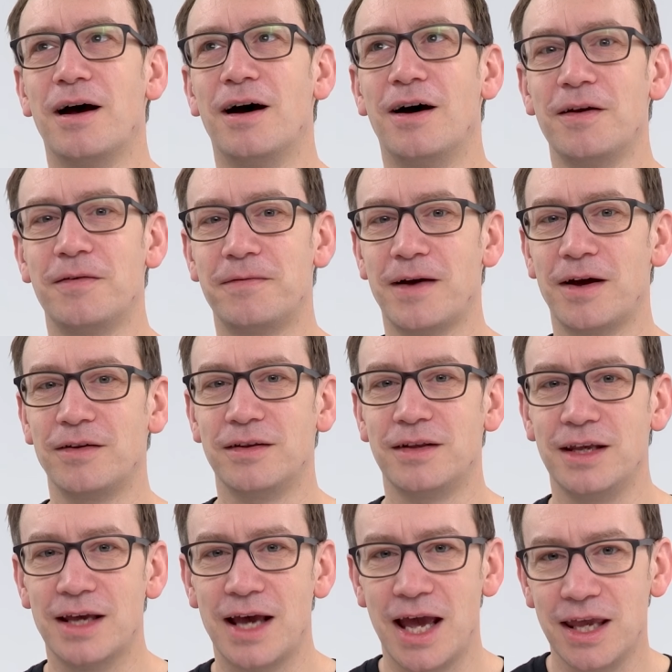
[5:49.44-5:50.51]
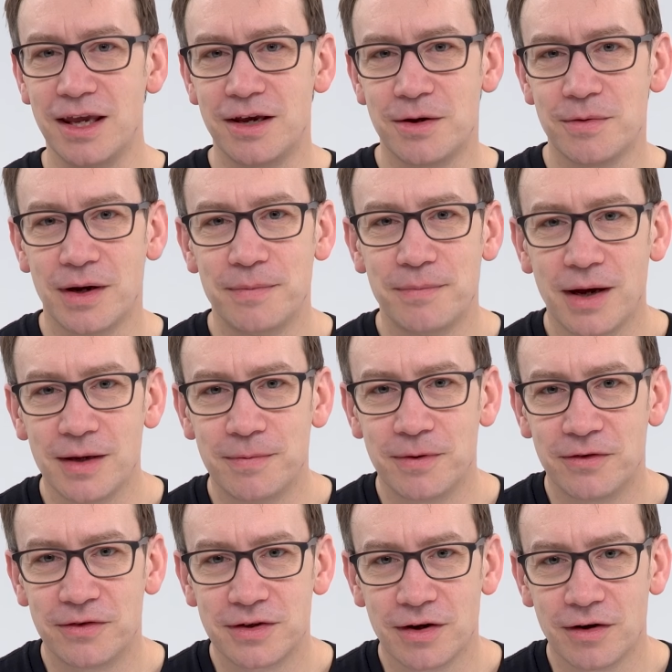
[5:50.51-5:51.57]
I found that the AQA
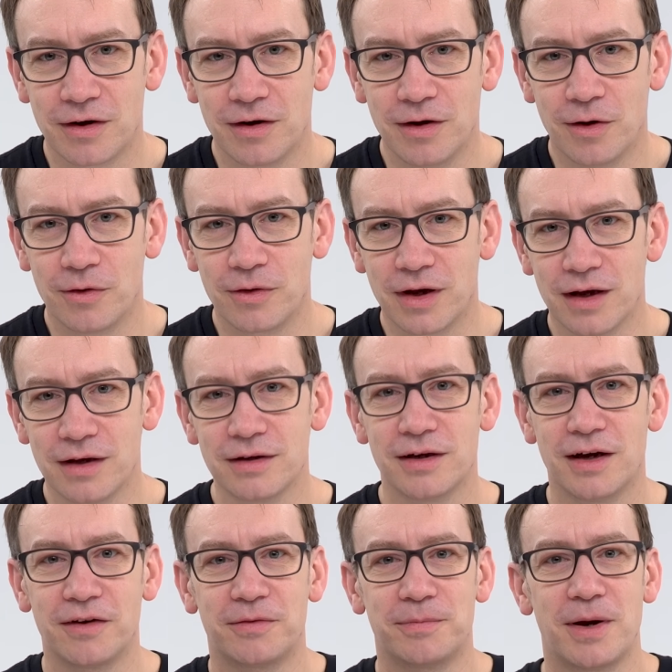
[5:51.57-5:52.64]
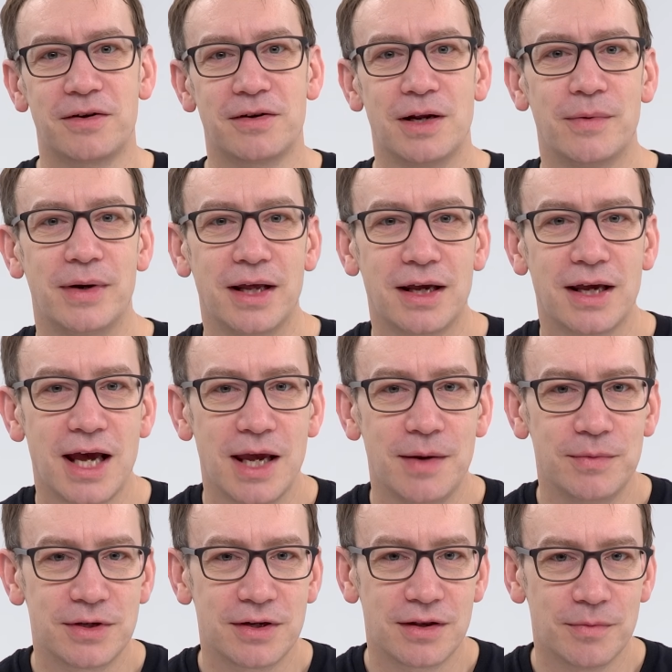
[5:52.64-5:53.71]
papers took longer, especially when it
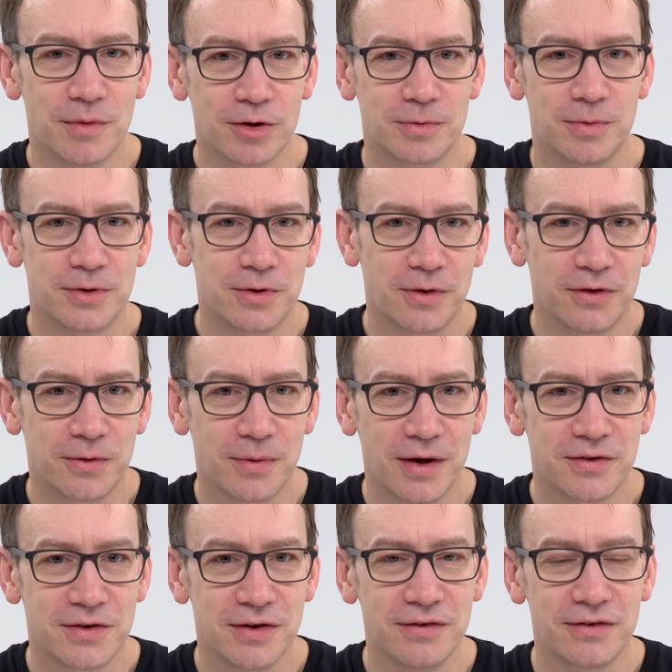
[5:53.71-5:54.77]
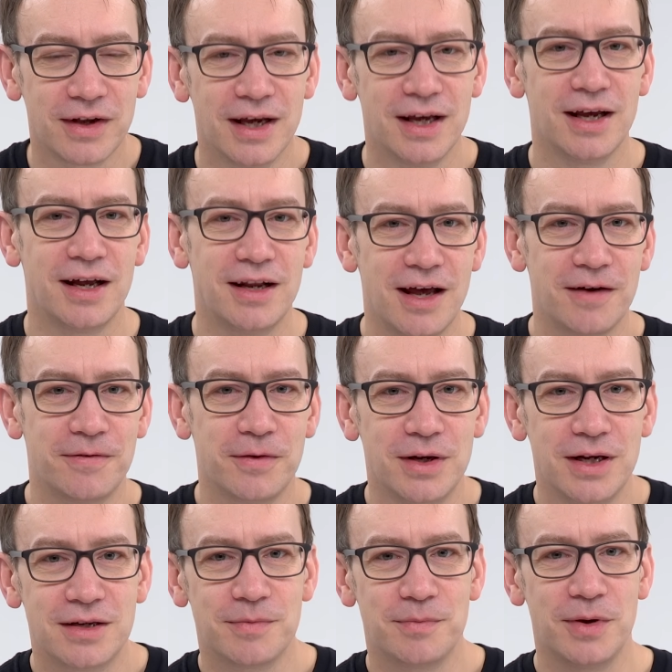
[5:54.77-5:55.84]
came to the multiple choice questions, and therefore you
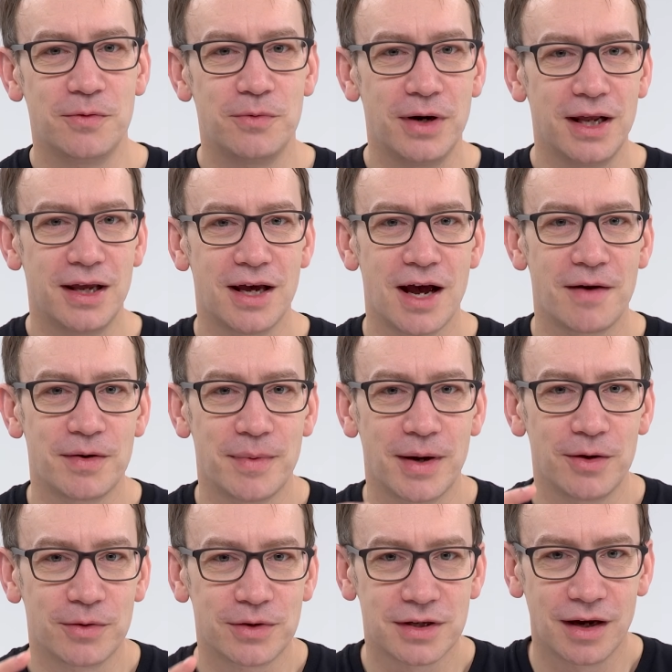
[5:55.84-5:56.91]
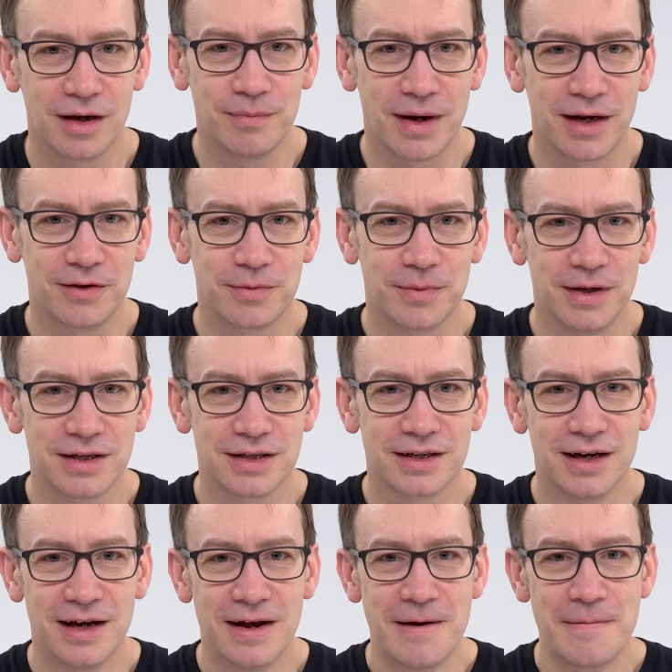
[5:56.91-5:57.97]
need to be really careful about your time management.
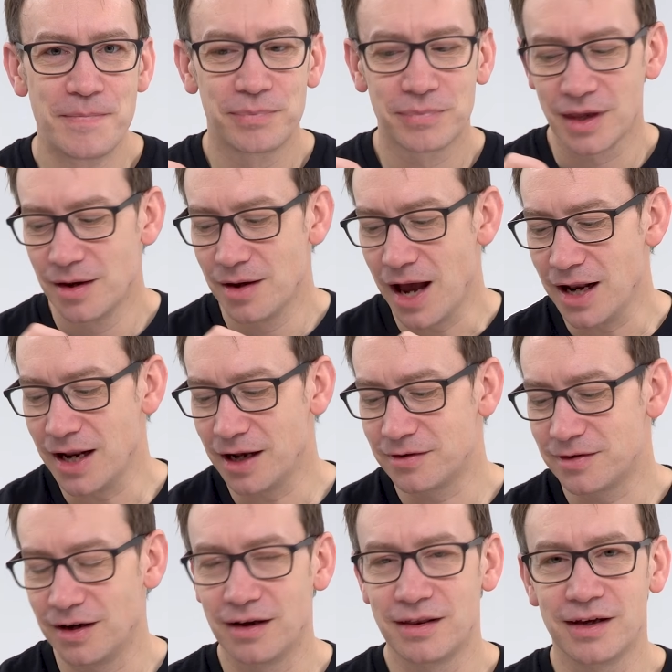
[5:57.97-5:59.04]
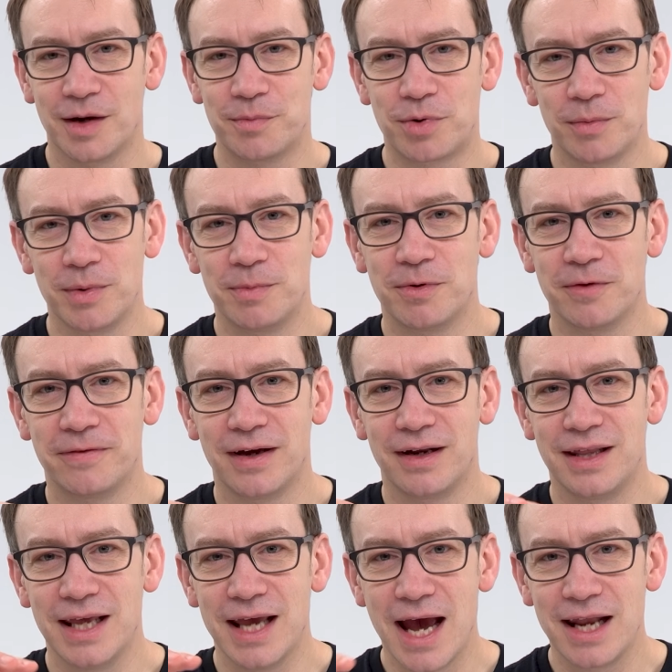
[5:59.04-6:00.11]
And actually, I think I probably preferred
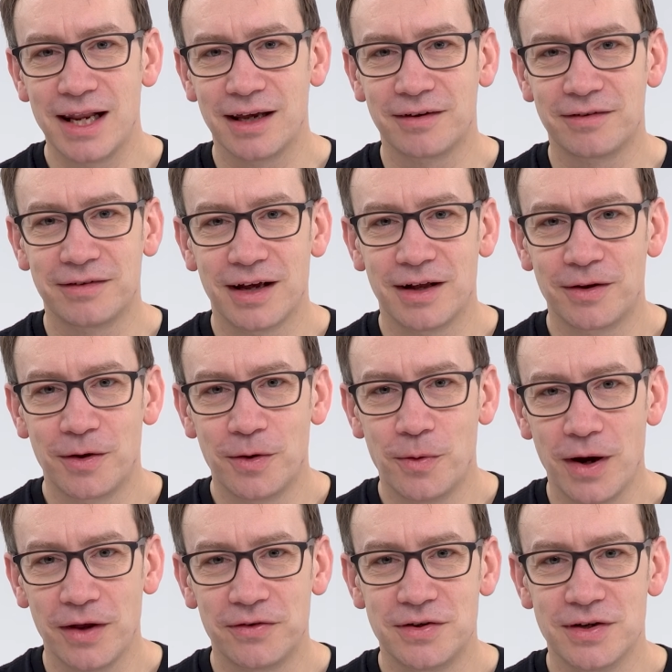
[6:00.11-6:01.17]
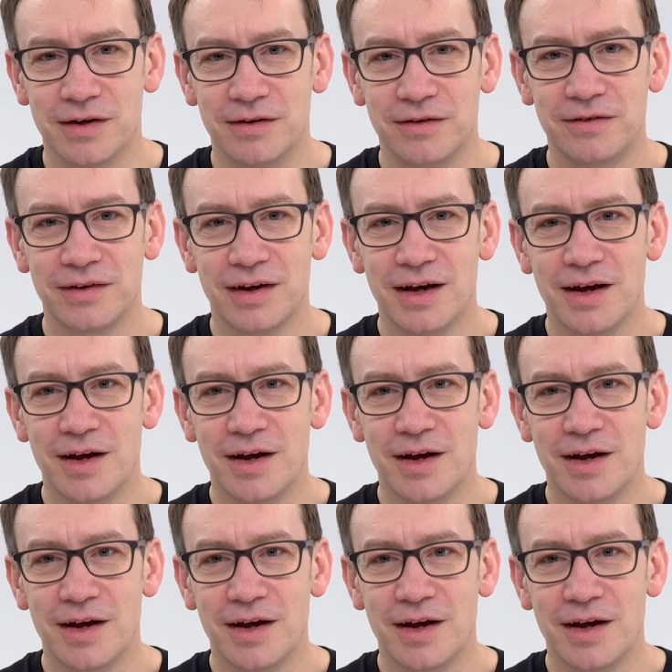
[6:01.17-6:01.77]
the EdExcel questions